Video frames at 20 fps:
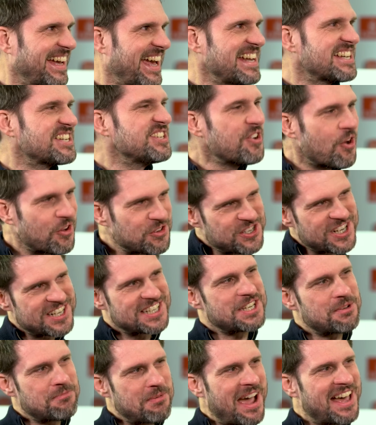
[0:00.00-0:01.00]
It's not
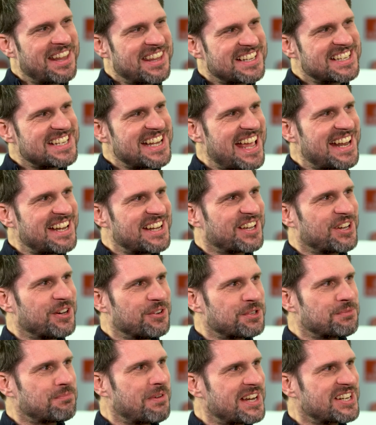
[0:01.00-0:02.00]
just about the
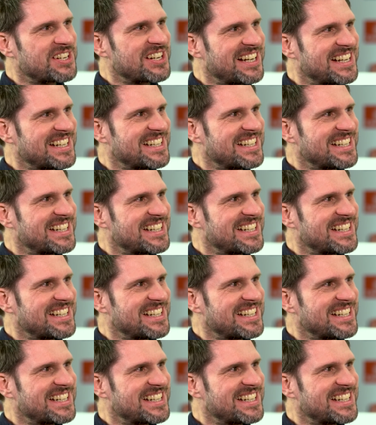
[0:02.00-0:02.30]
technical specialist.